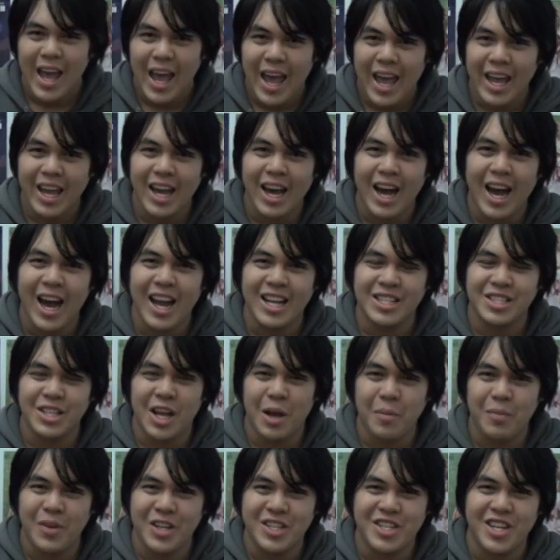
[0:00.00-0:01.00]
Hey guys,
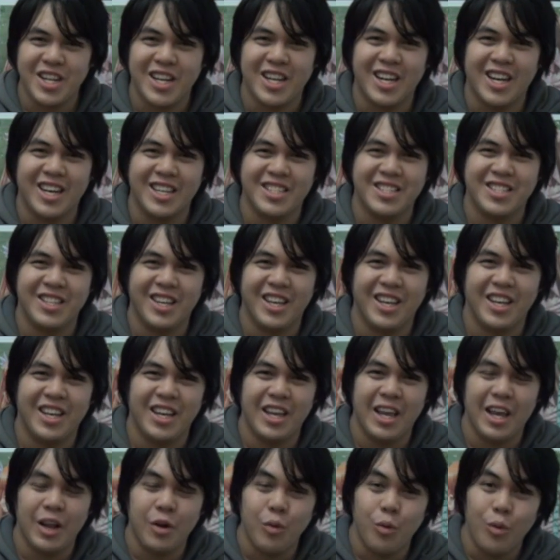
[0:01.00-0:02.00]
rpgcaster
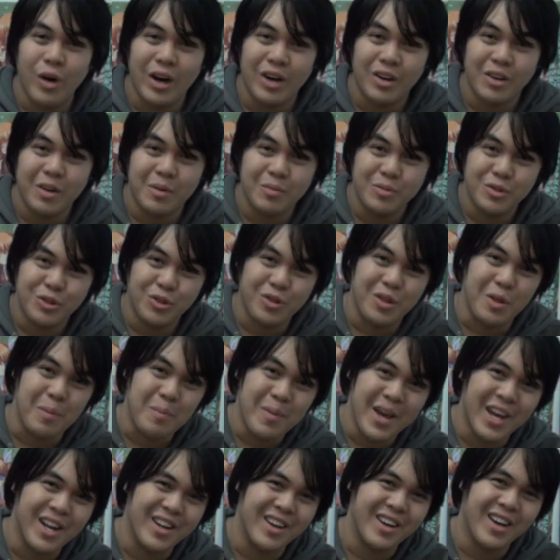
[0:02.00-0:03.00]
here and welcome to the
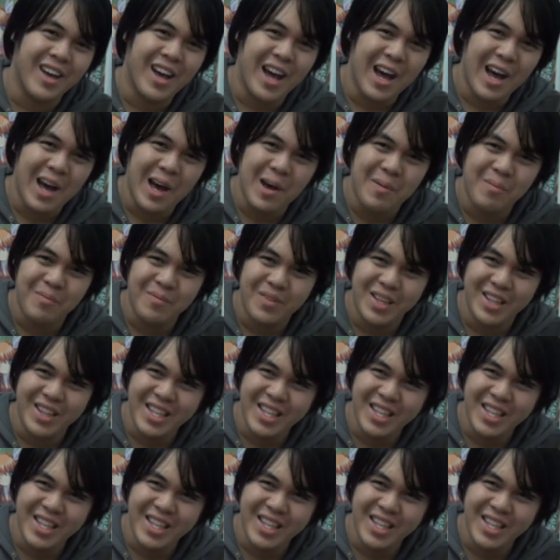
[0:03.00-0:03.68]
meta.